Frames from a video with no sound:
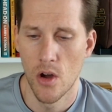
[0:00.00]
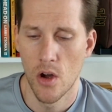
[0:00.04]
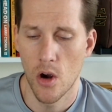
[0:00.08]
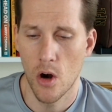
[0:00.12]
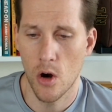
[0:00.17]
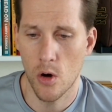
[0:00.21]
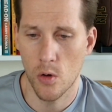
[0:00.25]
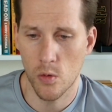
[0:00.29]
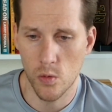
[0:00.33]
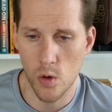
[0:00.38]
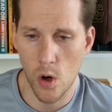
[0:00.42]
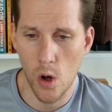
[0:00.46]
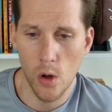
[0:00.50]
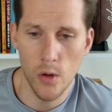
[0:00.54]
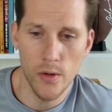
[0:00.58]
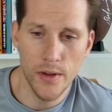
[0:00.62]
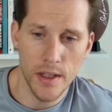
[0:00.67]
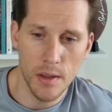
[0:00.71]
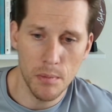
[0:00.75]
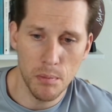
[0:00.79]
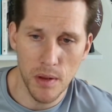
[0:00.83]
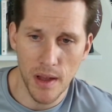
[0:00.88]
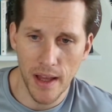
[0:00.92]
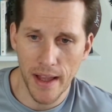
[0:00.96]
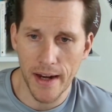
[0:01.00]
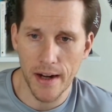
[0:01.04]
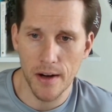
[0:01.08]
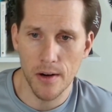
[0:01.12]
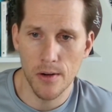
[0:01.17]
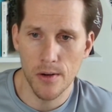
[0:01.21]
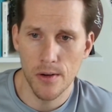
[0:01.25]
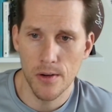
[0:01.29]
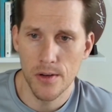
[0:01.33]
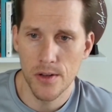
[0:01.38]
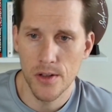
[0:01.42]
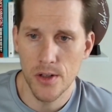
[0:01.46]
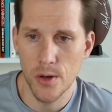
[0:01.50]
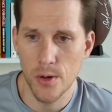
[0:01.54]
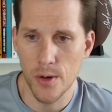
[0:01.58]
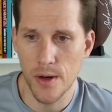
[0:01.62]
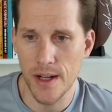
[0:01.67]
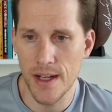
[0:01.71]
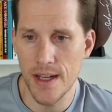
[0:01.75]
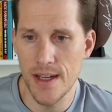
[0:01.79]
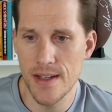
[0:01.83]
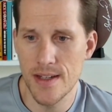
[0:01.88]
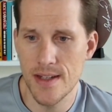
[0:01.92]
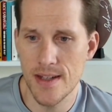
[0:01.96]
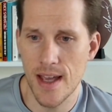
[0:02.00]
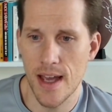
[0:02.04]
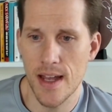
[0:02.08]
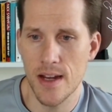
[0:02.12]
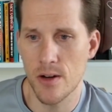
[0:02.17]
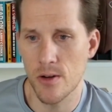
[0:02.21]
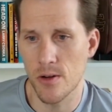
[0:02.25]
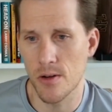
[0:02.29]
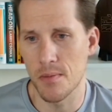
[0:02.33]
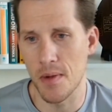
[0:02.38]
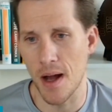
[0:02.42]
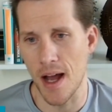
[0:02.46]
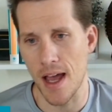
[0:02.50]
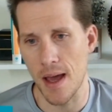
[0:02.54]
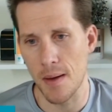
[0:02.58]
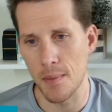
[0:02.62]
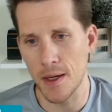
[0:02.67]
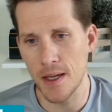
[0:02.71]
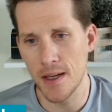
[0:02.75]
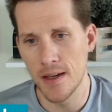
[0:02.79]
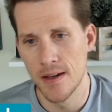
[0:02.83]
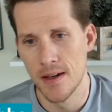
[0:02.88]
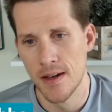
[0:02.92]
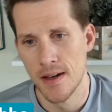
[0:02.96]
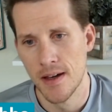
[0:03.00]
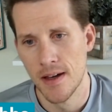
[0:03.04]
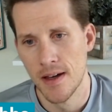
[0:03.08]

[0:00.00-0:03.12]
heralded player during his tenure in Miami,